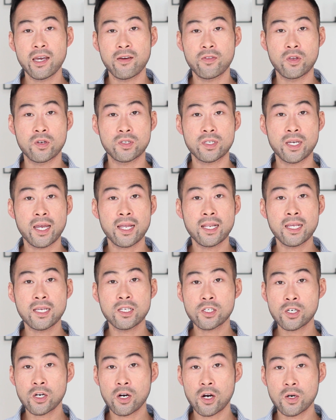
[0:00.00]
If there's
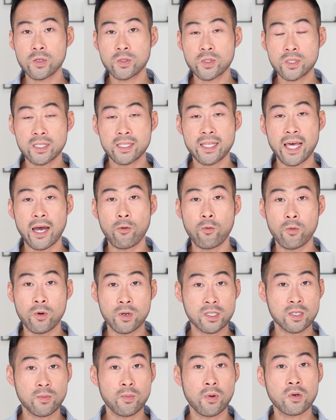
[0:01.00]
any charges that
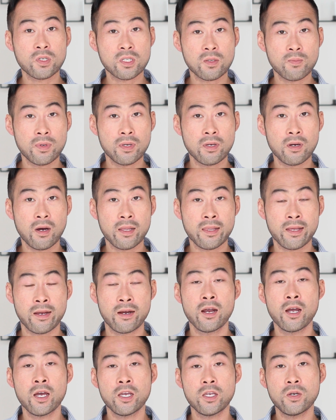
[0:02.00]
weren't supposed to be on
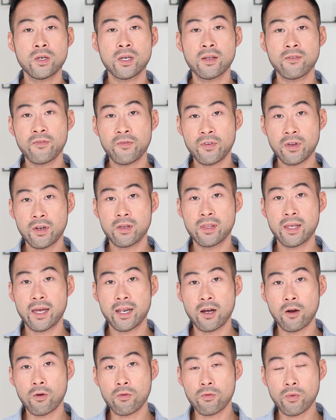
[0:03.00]
there, you can figure
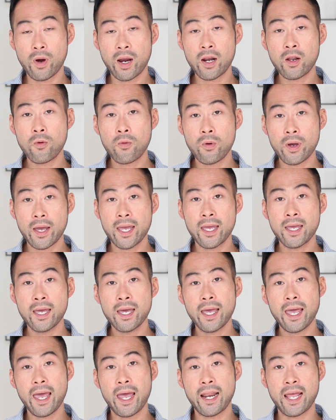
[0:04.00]
that out right away
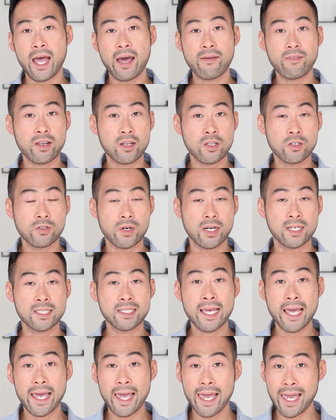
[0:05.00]
and have that addressed